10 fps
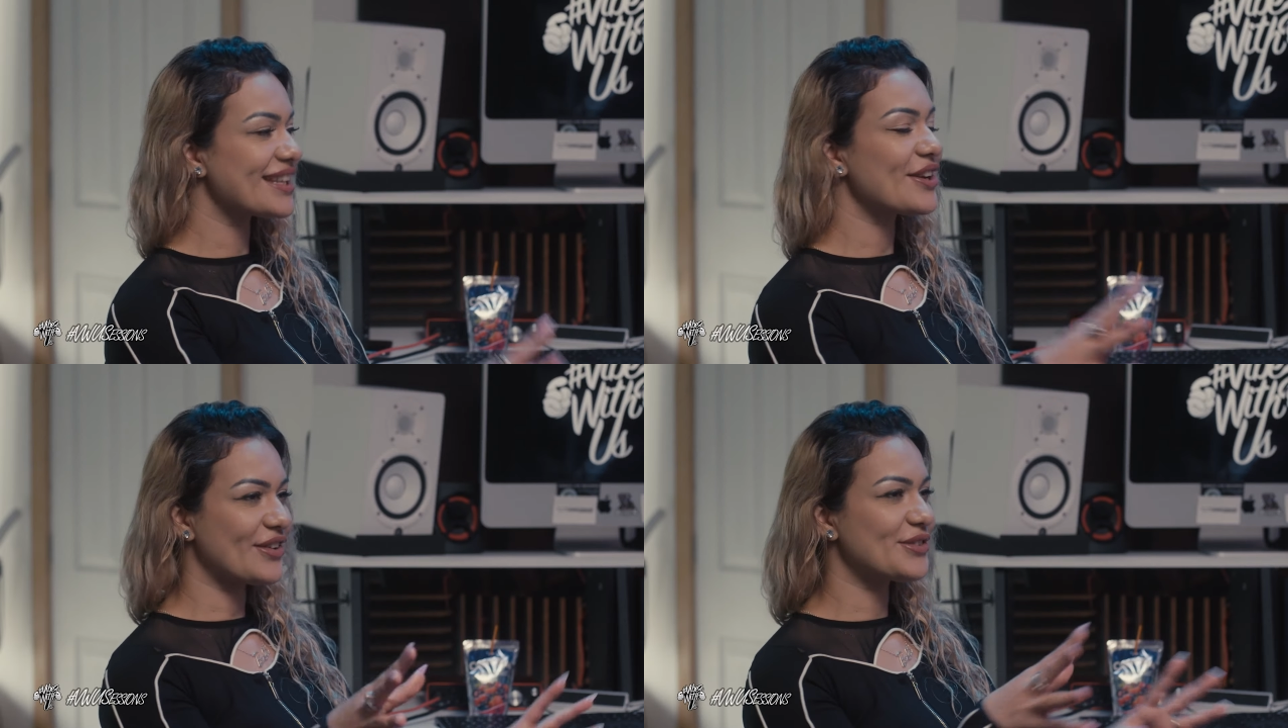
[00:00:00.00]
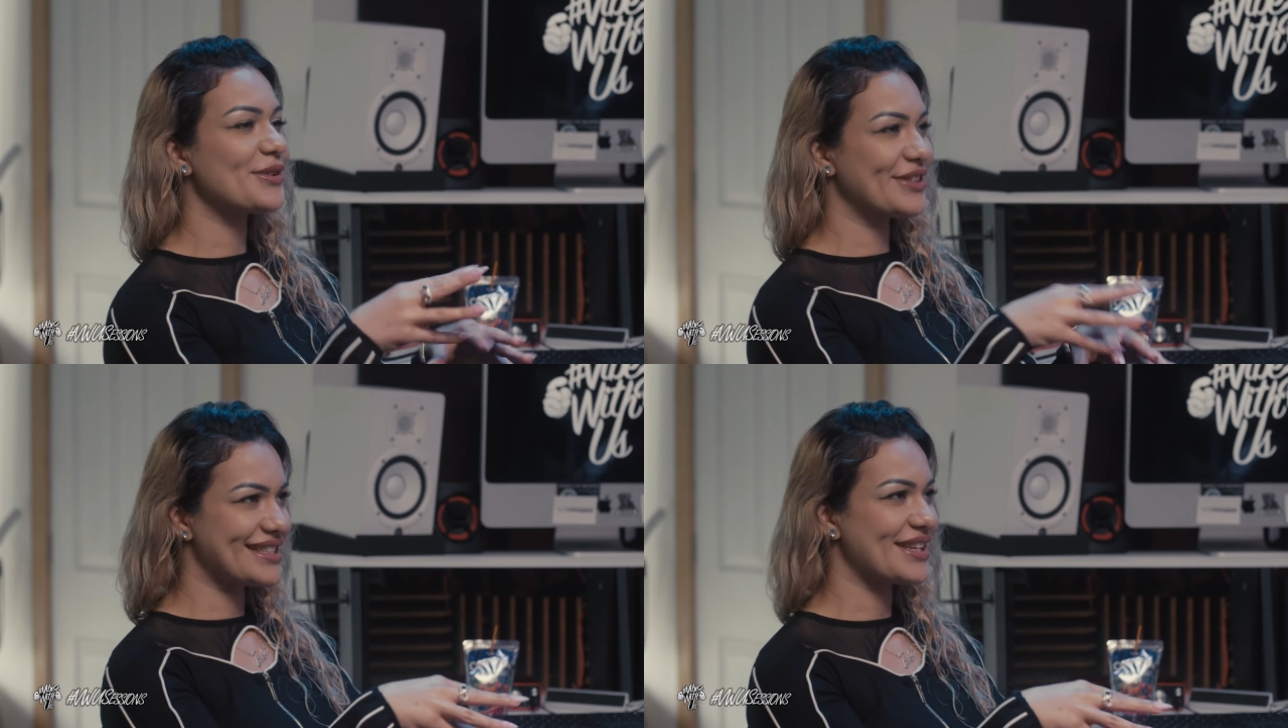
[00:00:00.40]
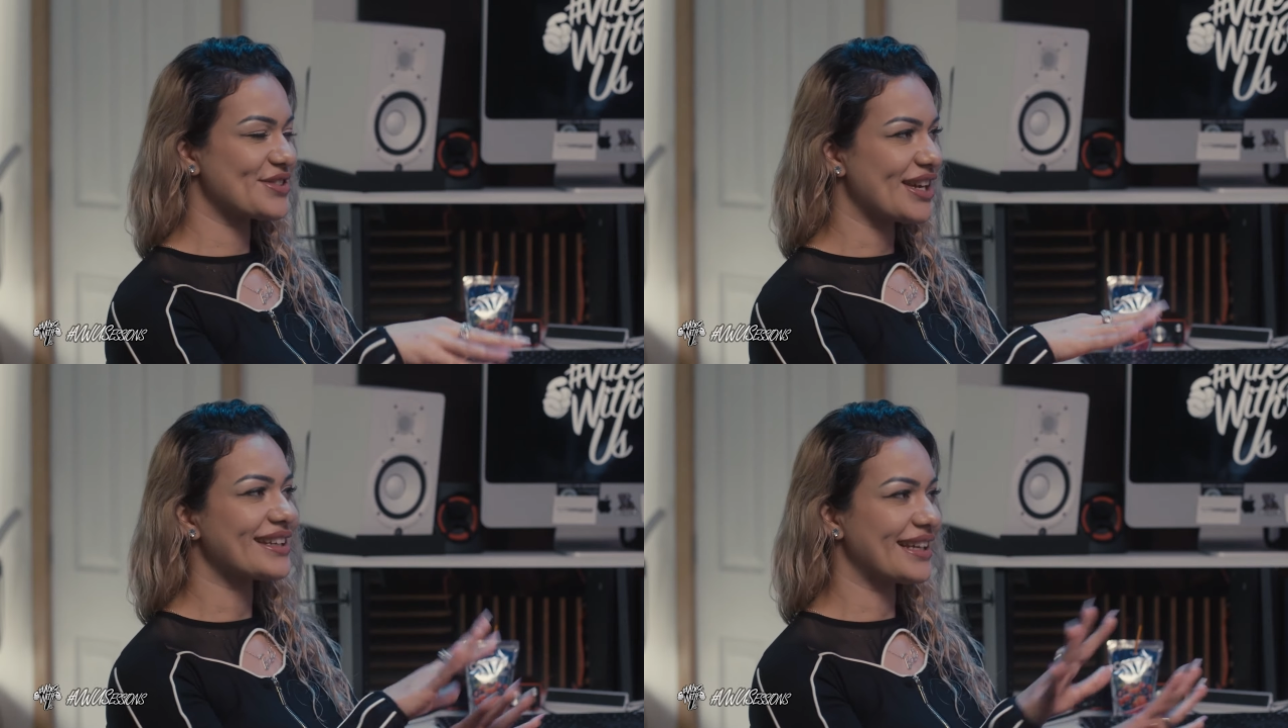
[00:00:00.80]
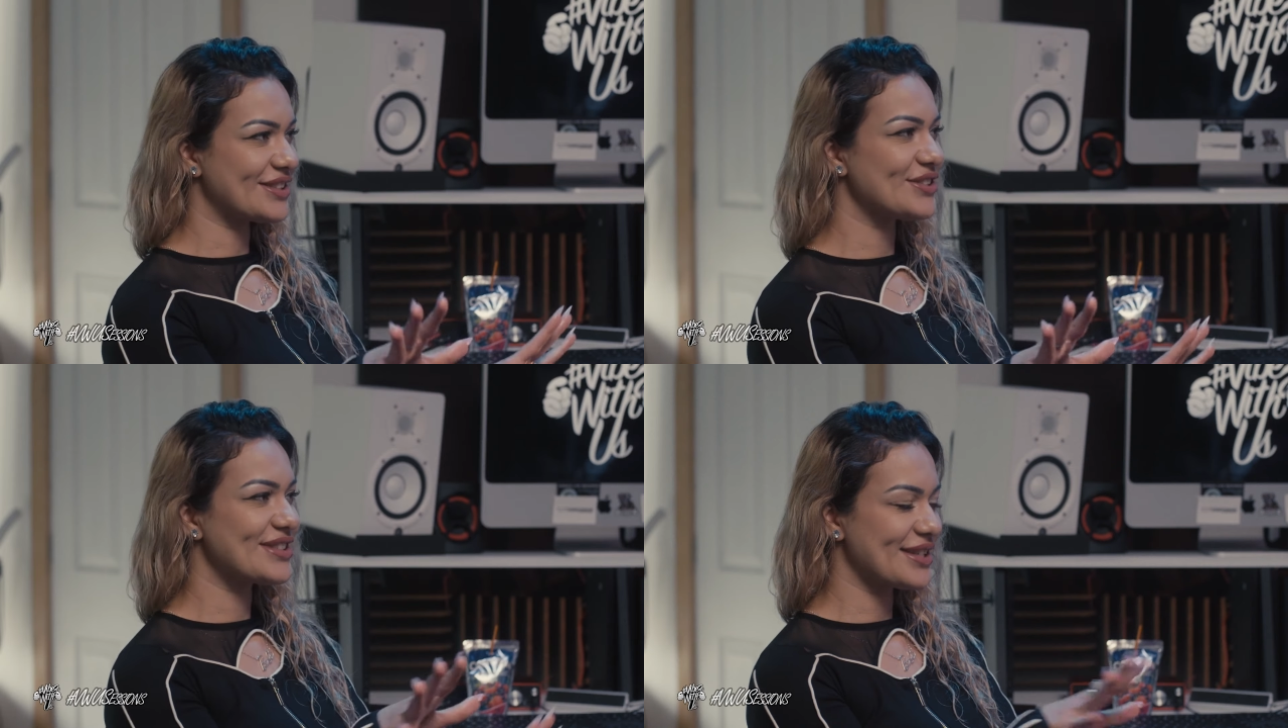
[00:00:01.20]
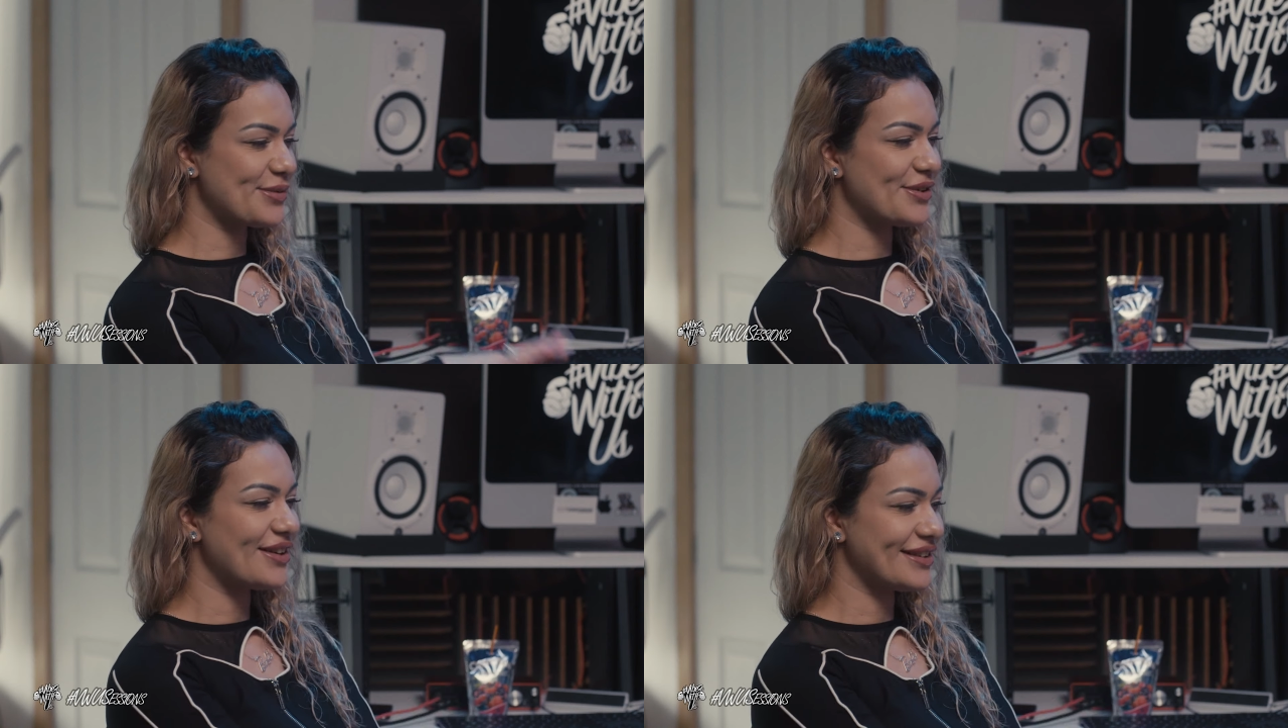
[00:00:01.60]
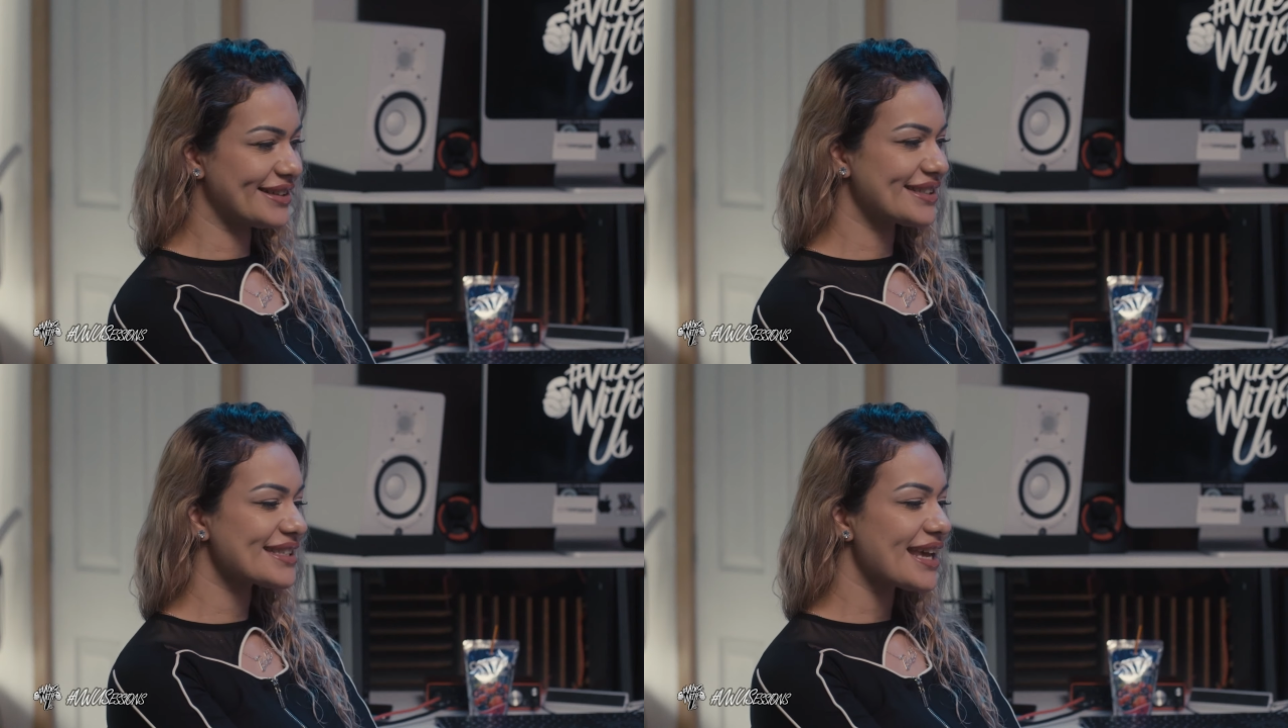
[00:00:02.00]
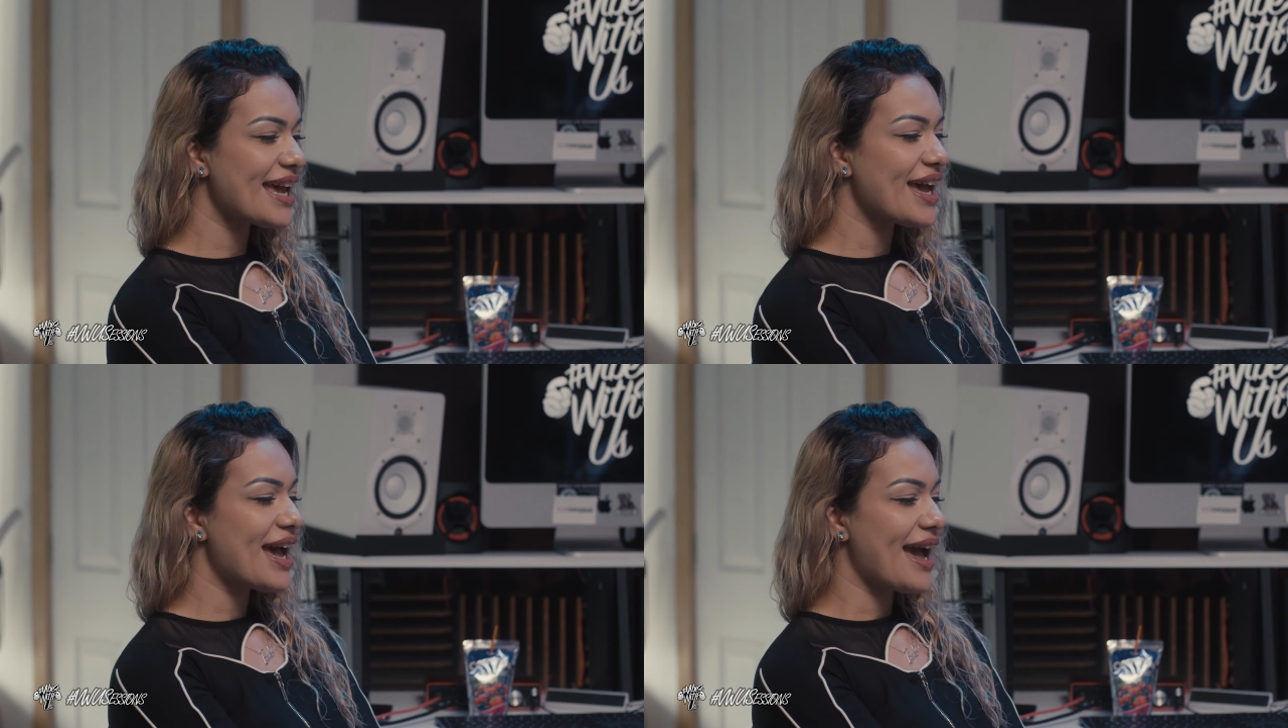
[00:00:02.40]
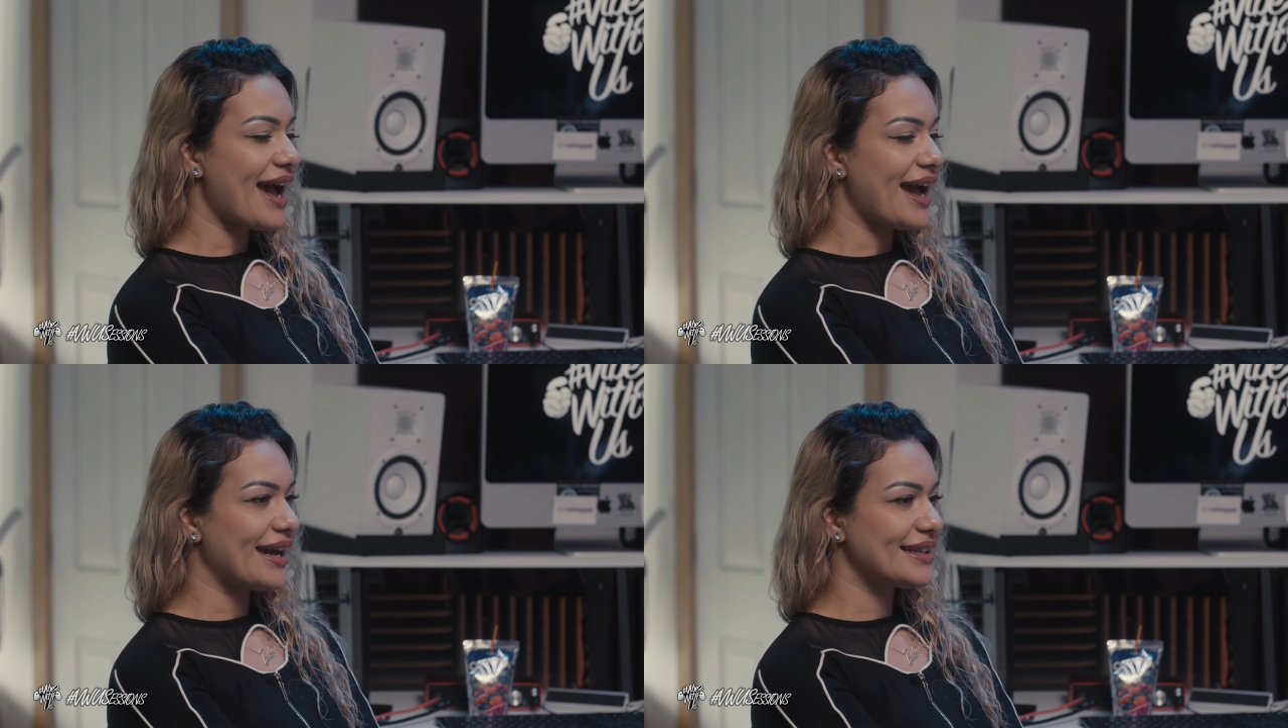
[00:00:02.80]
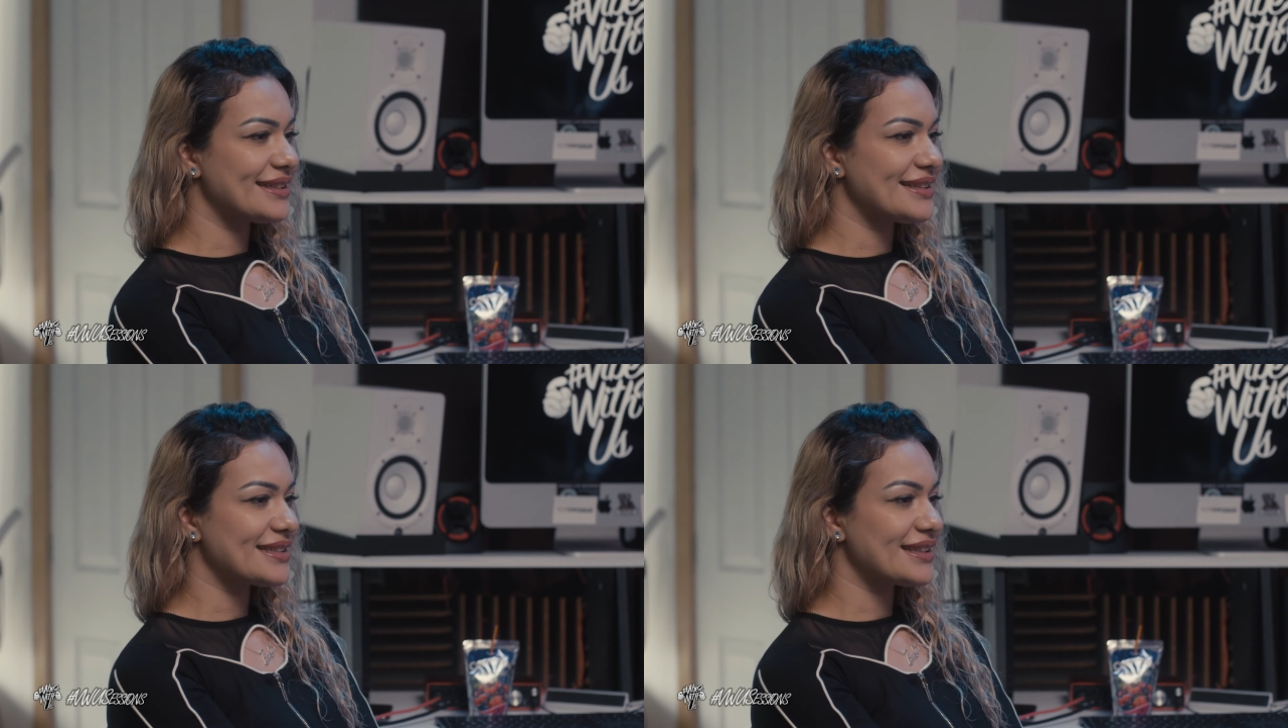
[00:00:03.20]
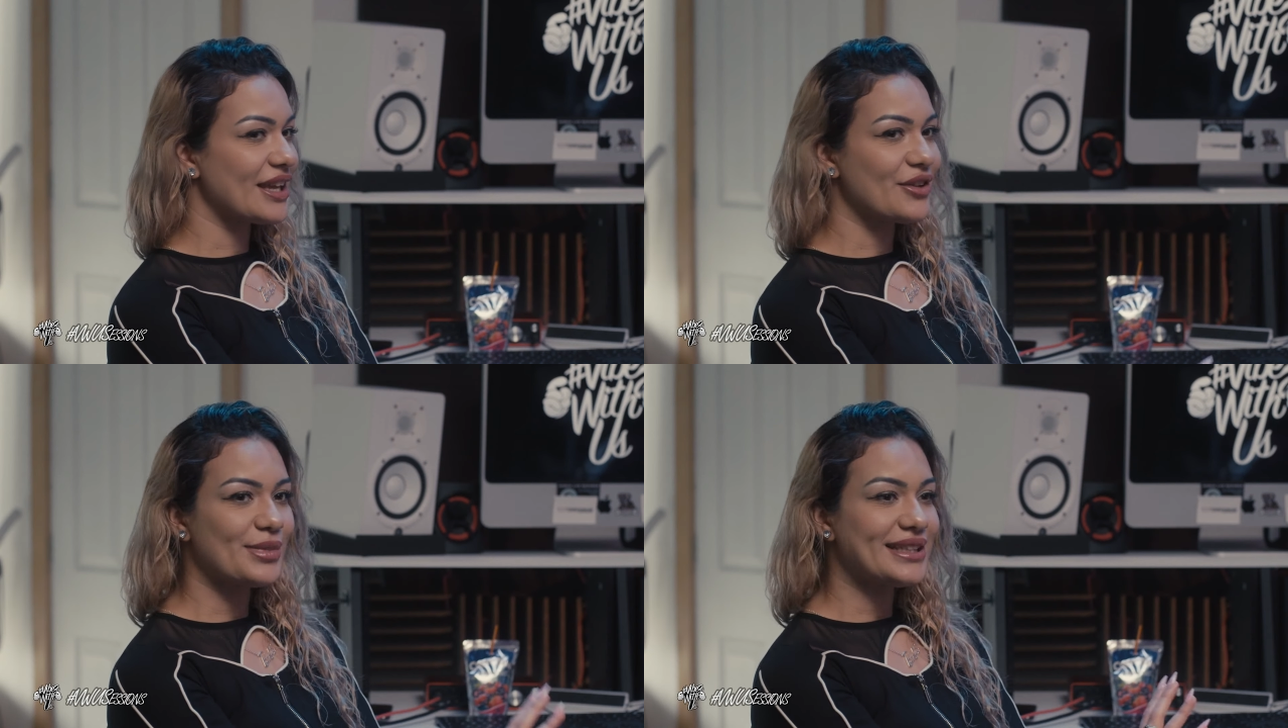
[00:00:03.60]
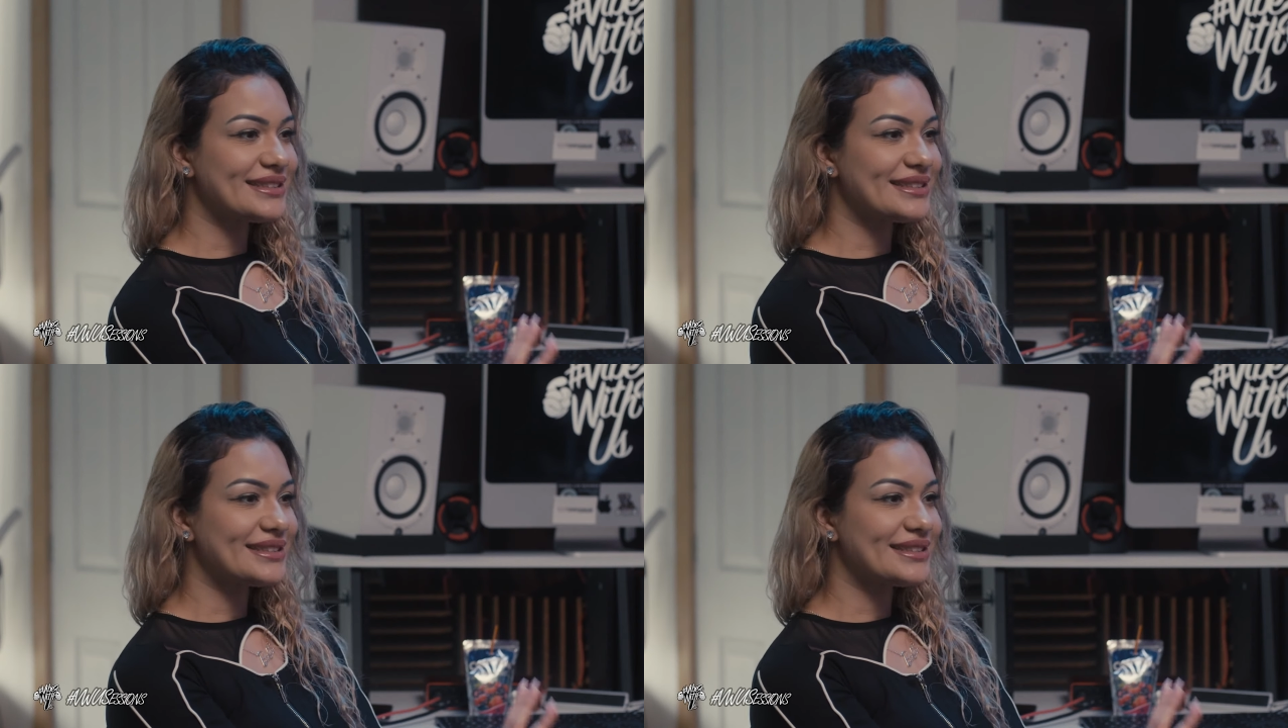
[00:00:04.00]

they don't have to be on the same track, like two separate artists, and they can be